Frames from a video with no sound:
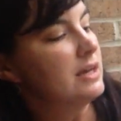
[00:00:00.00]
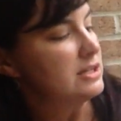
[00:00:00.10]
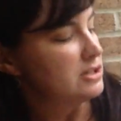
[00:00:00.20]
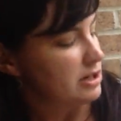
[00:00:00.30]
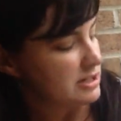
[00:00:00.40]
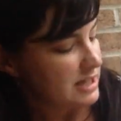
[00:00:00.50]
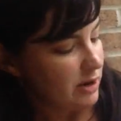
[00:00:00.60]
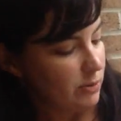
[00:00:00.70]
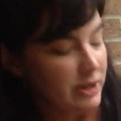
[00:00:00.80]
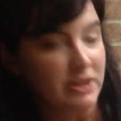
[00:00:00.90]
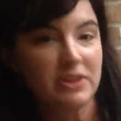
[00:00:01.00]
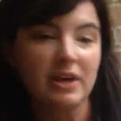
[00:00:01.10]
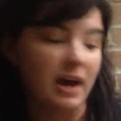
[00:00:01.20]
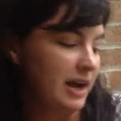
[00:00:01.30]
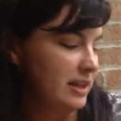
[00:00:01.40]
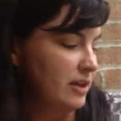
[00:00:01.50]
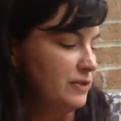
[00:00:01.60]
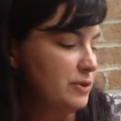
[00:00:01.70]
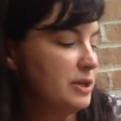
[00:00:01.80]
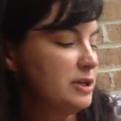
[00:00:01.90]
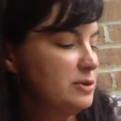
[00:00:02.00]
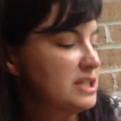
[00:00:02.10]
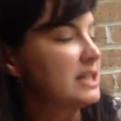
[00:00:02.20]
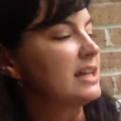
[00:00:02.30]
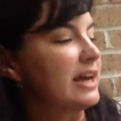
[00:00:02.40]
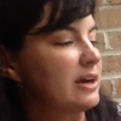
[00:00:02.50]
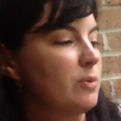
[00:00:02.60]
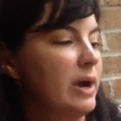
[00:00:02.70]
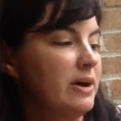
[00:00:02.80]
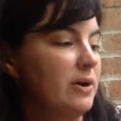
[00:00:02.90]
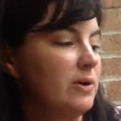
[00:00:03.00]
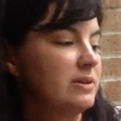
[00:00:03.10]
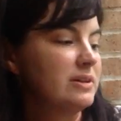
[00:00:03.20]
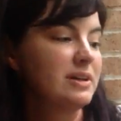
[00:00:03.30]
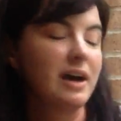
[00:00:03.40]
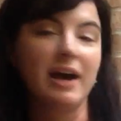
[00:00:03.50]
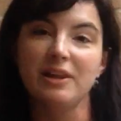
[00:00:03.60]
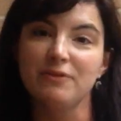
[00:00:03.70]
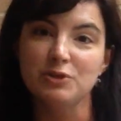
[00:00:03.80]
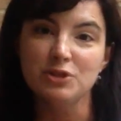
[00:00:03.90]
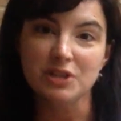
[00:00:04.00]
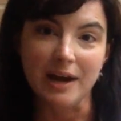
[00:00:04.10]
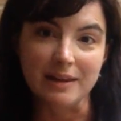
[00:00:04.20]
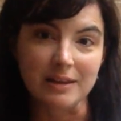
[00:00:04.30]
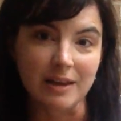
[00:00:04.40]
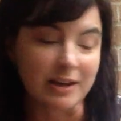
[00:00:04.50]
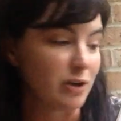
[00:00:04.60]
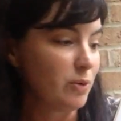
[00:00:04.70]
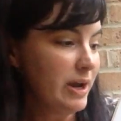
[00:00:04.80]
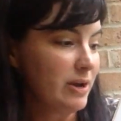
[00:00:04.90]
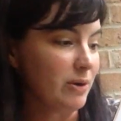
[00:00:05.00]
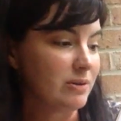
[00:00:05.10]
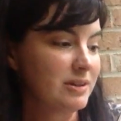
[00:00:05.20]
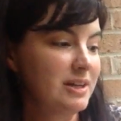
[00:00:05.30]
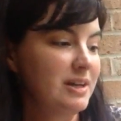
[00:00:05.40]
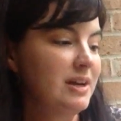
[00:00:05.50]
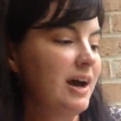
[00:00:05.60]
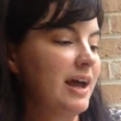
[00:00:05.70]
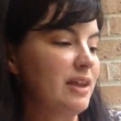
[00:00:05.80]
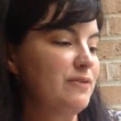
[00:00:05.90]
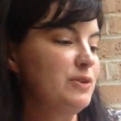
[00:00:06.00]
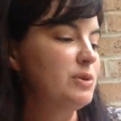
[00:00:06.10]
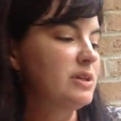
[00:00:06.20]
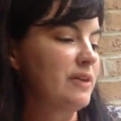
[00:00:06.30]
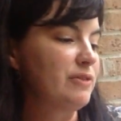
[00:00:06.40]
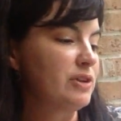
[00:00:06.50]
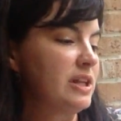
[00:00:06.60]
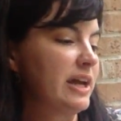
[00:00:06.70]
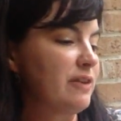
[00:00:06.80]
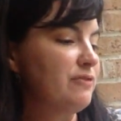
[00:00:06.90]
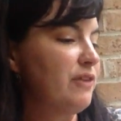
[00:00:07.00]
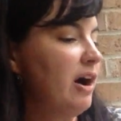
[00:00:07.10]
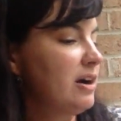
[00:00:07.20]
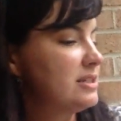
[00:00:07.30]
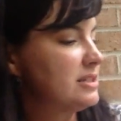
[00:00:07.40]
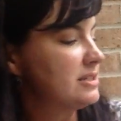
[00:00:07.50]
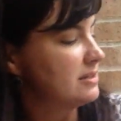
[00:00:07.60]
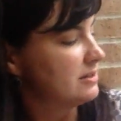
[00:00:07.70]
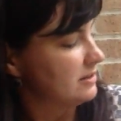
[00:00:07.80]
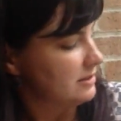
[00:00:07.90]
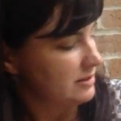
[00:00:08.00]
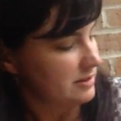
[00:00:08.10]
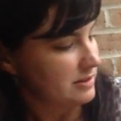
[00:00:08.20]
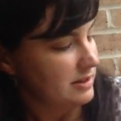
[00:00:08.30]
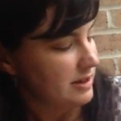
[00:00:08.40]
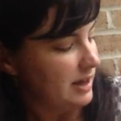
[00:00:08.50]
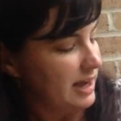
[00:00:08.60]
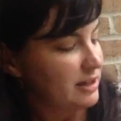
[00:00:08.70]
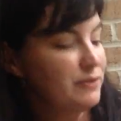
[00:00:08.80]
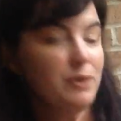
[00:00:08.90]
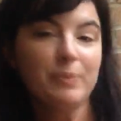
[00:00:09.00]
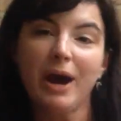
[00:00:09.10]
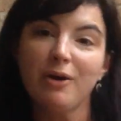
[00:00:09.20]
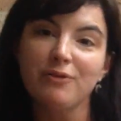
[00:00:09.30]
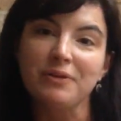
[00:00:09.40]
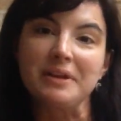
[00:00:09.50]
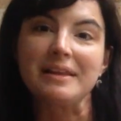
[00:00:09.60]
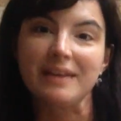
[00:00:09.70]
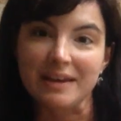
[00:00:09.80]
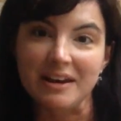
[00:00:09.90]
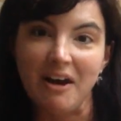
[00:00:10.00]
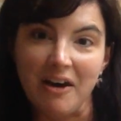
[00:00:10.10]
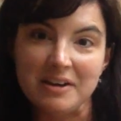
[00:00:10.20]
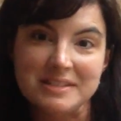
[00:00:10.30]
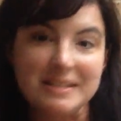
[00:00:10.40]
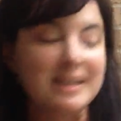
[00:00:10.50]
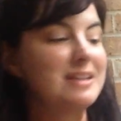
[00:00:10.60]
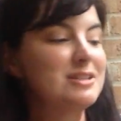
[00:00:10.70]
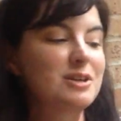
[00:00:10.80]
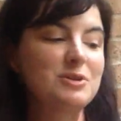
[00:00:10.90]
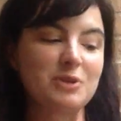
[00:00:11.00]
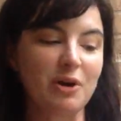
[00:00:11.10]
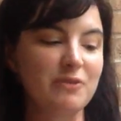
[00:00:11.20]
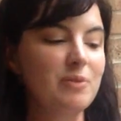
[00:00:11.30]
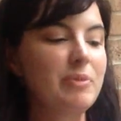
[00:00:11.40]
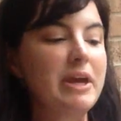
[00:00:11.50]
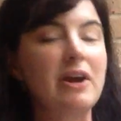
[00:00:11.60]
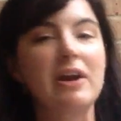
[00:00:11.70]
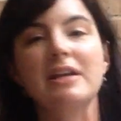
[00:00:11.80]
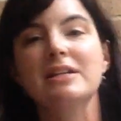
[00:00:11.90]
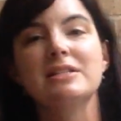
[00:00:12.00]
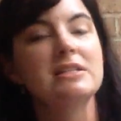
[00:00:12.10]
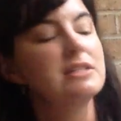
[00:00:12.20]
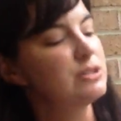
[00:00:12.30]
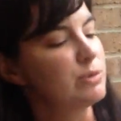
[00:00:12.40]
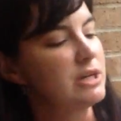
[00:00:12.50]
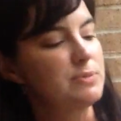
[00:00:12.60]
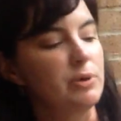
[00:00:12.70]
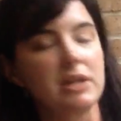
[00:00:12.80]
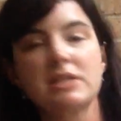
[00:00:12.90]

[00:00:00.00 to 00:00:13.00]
It starts out with, I love you hugely like a whale. I love you shyly like a quail. I love you cleverly like a fox. I love you powerfully like an ox. And it just goes on from there, and it is just the sweetest book.